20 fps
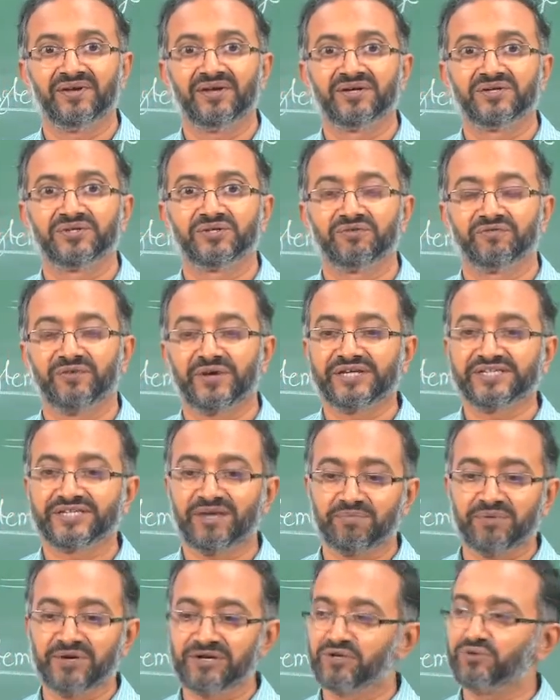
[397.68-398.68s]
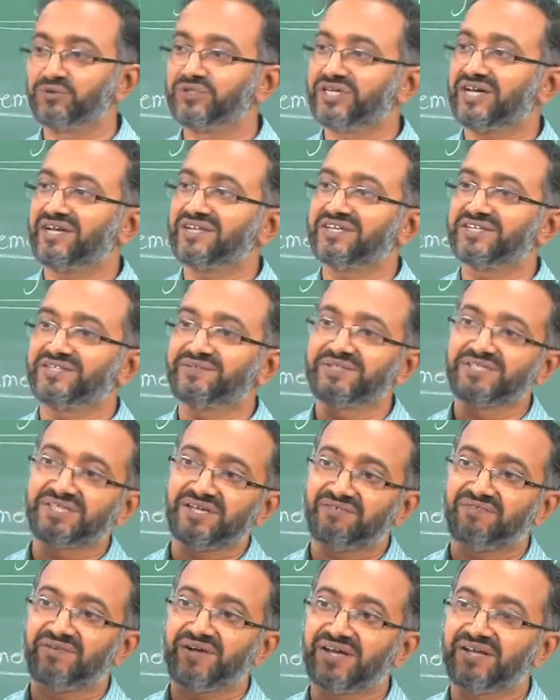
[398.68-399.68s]
So, for example, two charges which
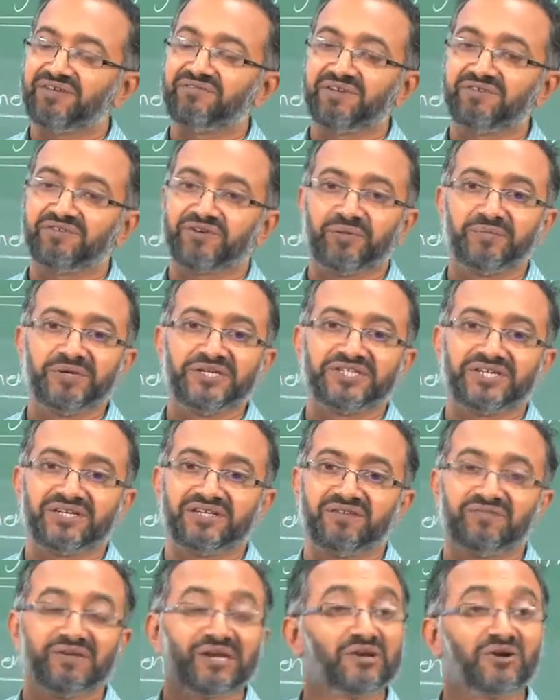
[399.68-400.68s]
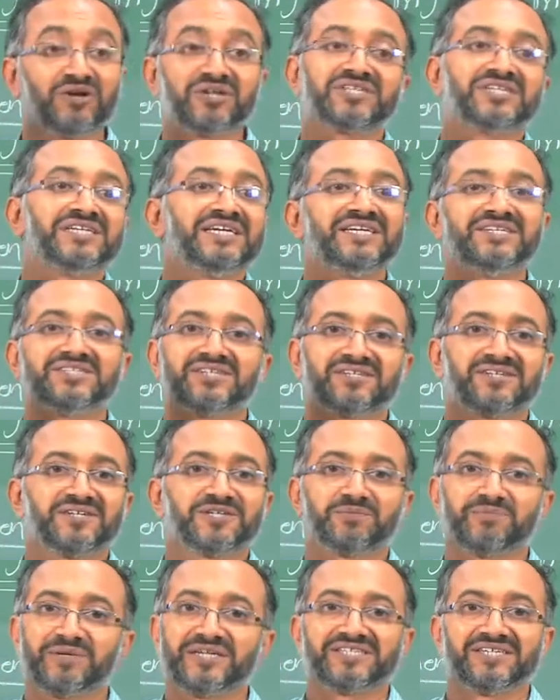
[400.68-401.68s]
are far away from each other will not see each
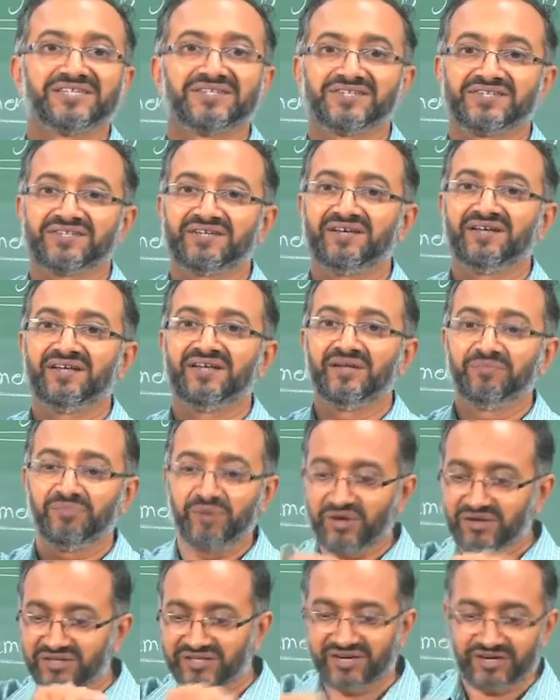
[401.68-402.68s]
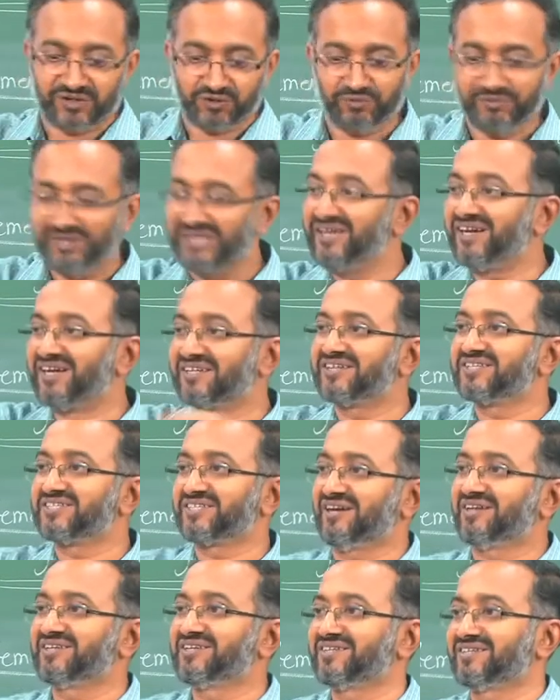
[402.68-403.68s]
other's presence because there are too many other
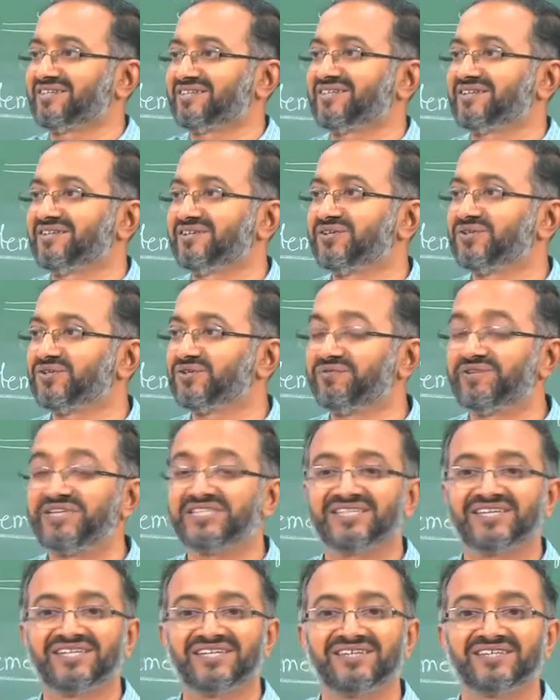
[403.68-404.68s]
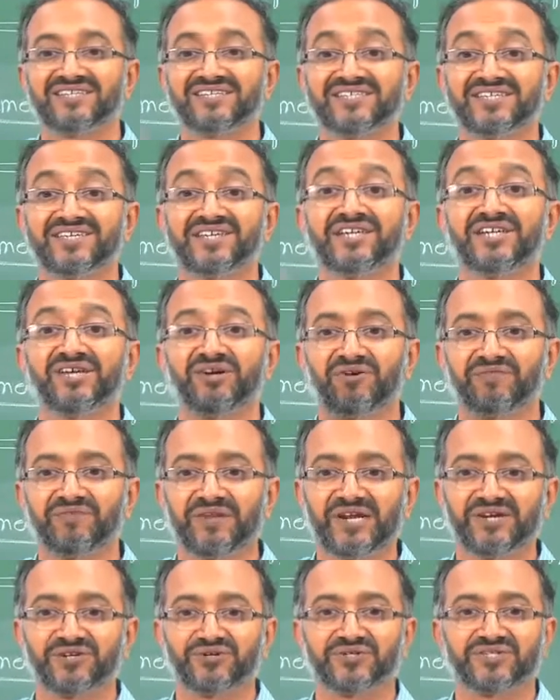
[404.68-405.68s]
charges. So, we say there is a screening of
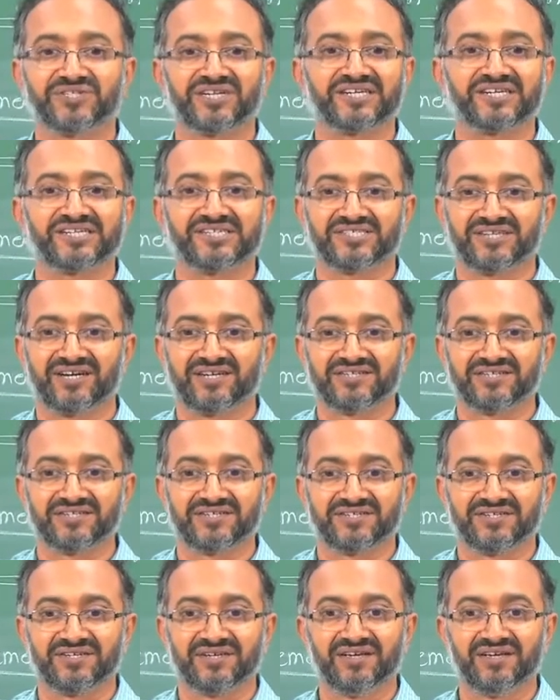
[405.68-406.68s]
electrostatic charges.